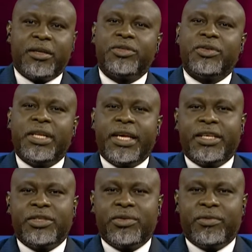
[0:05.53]
Michael
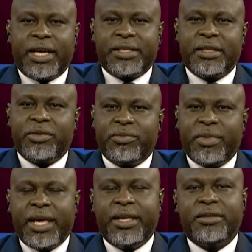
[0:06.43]
to lay to
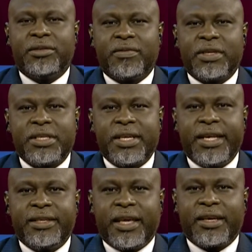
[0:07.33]
rest the remains
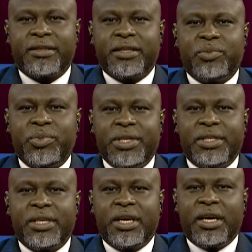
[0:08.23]
of the slain
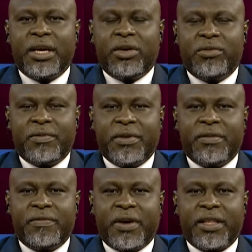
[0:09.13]
Catholic priest,
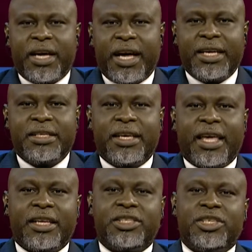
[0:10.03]
Reverend Father
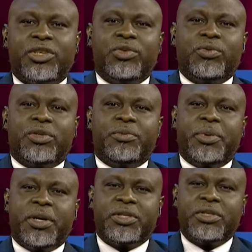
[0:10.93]
Isaac Achi,
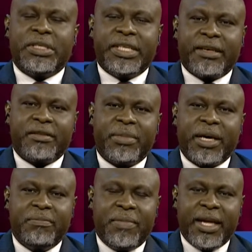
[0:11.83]
who was burnt to
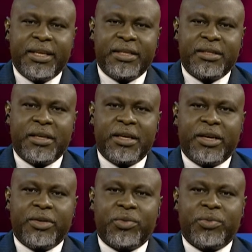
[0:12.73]
death by
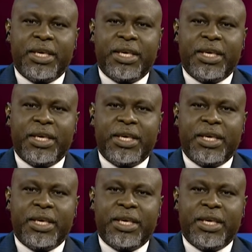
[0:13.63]
bandits earlier